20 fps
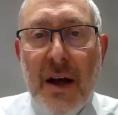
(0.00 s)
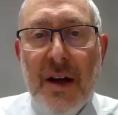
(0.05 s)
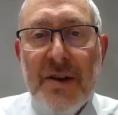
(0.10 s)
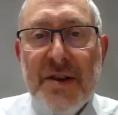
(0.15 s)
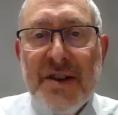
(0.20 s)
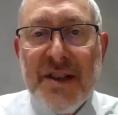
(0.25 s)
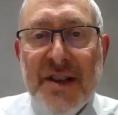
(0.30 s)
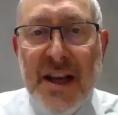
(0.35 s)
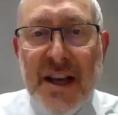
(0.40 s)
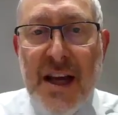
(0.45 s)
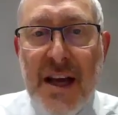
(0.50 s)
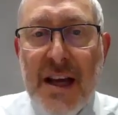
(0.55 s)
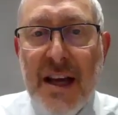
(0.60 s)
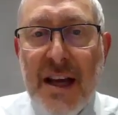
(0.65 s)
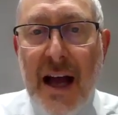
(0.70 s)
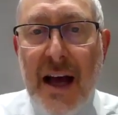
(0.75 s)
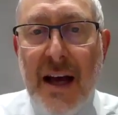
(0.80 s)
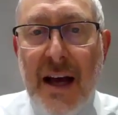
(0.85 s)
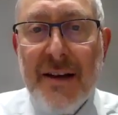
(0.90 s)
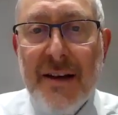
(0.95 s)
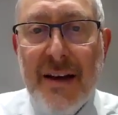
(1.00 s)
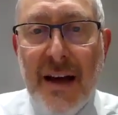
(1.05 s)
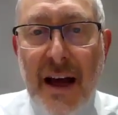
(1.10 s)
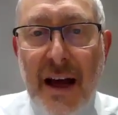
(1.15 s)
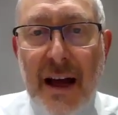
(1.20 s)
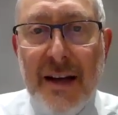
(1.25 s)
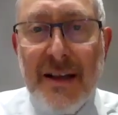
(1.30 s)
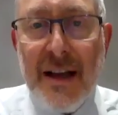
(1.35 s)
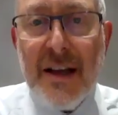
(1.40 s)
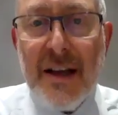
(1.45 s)
seek and
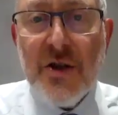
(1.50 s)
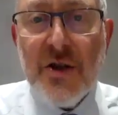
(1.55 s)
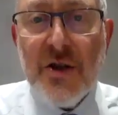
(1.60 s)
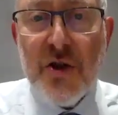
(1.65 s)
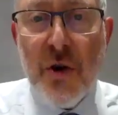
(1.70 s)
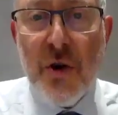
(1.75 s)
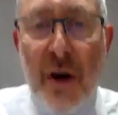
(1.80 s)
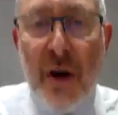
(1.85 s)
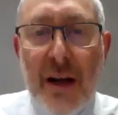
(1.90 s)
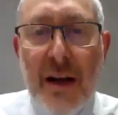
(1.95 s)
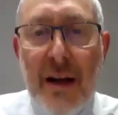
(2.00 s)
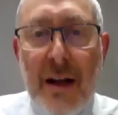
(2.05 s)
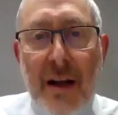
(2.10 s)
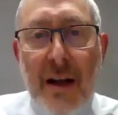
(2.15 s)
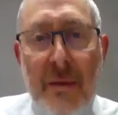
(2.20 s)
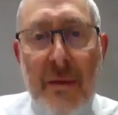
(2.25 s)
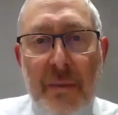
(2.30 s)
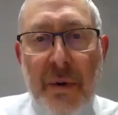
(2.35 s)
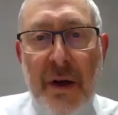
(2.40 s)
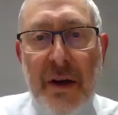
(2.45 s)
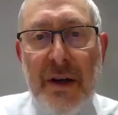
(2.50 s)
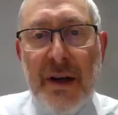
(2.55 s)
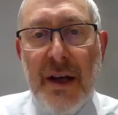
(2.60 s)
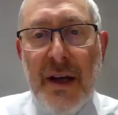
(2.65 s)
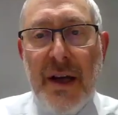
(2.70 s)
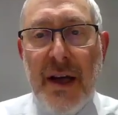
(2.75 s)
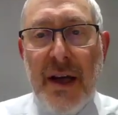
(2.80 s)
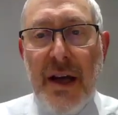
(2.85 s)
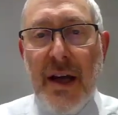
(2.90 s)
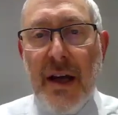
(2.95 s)
enjoy, but
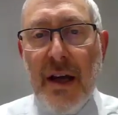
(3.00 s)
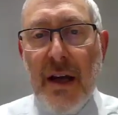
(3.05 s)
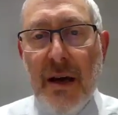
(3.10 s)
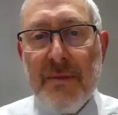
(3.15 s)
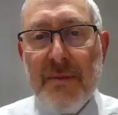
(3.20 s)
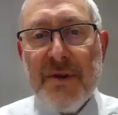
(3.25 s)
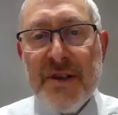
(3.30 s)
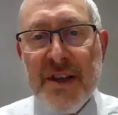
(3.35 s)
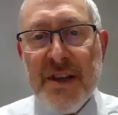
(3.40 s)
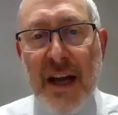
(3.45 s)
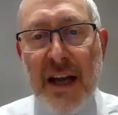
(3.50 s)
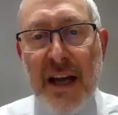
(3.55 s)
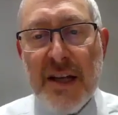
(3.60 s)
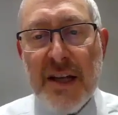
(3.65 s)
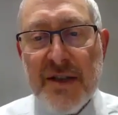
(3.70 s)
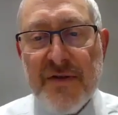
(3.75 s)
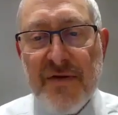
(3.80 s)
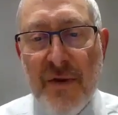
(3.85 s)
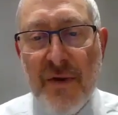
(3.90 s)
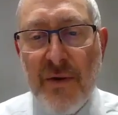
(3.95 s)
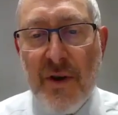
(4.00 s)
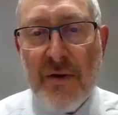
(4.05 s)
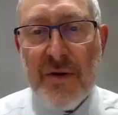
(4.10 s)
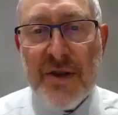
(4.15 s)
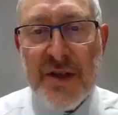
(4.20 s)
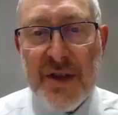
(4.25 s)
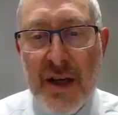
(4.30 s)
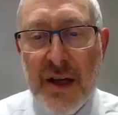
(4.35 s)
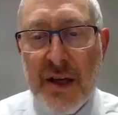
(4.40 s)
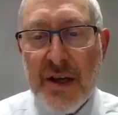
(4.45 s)
he abstains from
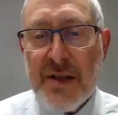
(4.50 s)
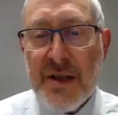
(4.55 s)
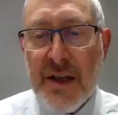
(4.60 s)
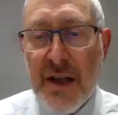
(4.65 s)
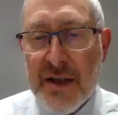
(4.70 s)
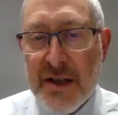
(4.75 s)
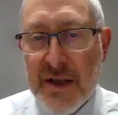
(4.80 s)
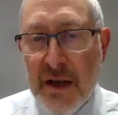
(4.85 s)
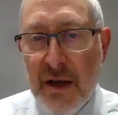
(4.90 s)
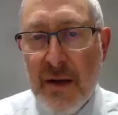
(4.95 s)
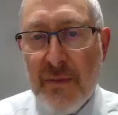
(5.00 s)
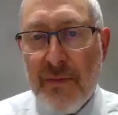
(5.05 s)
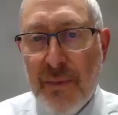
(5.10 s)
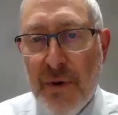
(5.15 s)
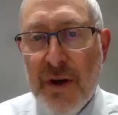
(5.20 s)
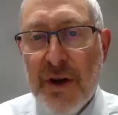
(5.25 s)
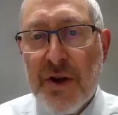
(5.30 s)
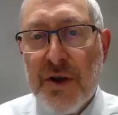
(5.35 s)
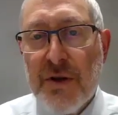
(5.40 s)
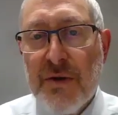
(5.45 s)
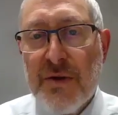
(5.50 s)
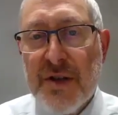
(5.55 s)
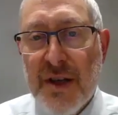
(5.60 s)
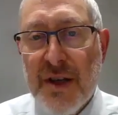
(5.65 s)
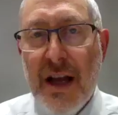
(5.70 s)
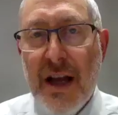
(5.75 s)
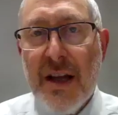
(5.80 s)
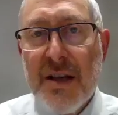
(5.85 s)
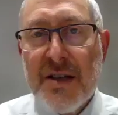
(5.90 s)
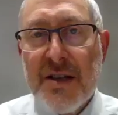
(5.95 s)
those things. That's a precious,
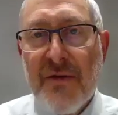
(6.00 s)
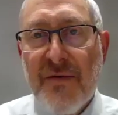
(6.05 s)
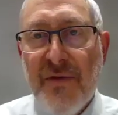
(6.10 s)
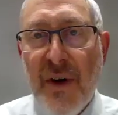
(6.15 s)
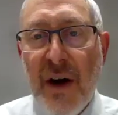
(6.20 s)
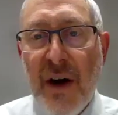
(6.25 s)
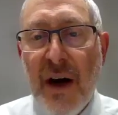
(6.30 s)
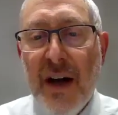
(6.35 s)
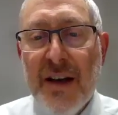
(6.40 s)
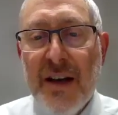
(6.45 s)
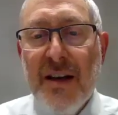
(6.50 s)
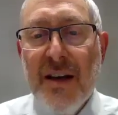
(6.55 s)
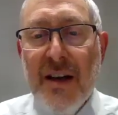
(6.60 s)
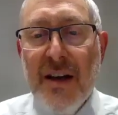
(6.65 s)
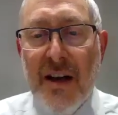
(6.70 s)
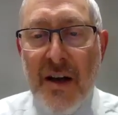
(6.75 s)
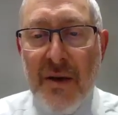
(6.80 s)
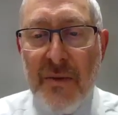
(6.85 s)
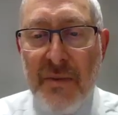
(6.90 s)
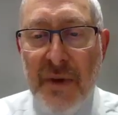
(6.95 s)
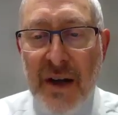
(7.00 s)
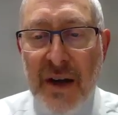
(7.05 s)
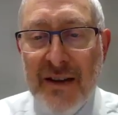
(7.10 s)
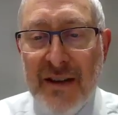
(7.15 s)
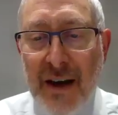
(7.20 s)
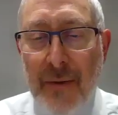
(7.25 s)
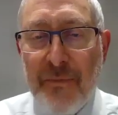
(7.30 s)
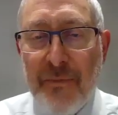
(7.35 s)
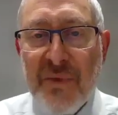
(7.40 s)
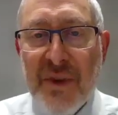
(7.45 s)
and that is a fine
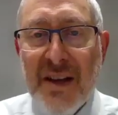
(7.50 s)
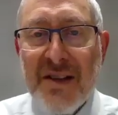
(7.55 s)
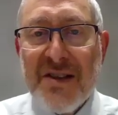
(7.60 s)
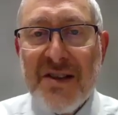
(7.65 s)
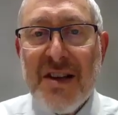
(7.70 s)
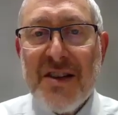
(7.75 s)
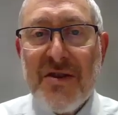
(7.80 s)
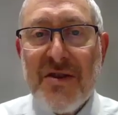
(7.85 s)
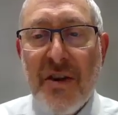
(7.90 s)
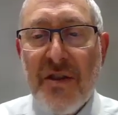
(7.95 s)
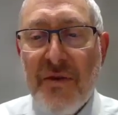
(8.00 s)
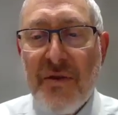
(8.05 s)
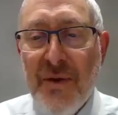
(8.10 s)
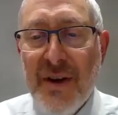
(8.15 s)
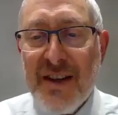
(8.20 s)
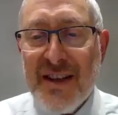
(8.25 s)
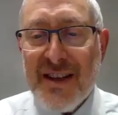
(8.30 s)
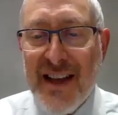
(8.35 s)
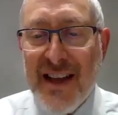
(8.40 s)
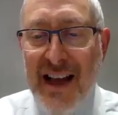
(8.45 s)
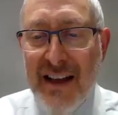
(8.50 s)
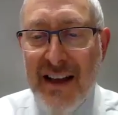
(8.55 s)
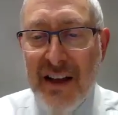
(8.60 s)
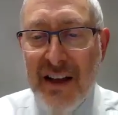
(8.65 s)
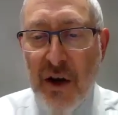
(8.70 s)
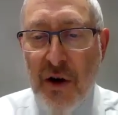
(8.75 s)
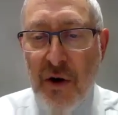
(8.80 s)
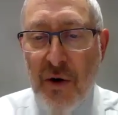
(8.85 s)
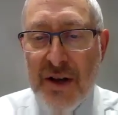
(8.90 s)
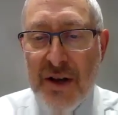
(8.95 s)
midah. He says there are three
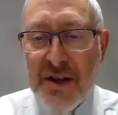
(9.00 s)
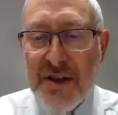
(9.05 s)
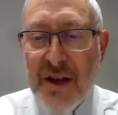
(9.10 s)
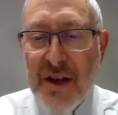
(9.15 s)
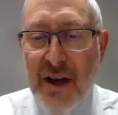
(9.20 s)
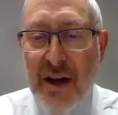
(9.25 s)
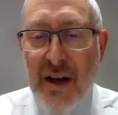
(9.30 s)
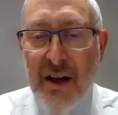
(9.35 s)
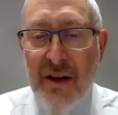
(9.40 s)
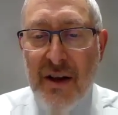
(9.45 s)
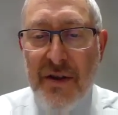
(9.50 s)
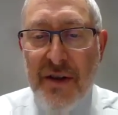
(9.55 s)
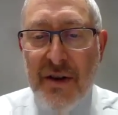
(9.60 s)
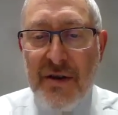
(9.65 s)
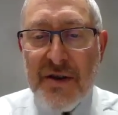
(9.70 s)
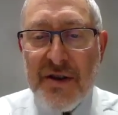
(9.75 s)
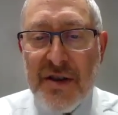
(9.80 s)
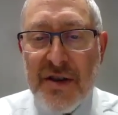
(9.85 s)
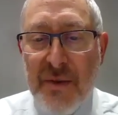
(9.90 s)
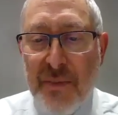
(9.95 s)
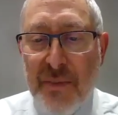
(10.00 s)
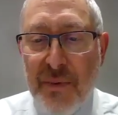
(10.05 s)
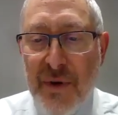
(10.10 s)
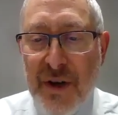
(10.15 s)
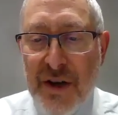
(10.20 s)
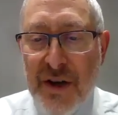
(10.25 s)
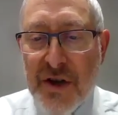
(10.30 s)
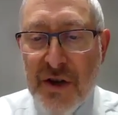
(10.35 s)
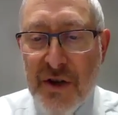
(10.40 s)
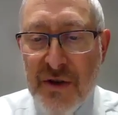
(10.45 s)
categories. There's
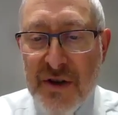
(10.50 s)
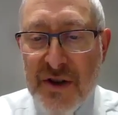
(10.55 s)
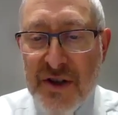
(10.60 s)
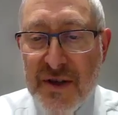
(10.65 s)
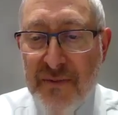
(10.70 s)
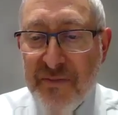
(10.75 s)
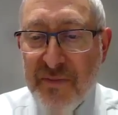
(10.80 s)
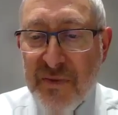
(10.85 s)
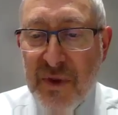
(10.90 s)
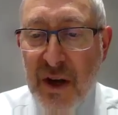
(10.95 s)
precious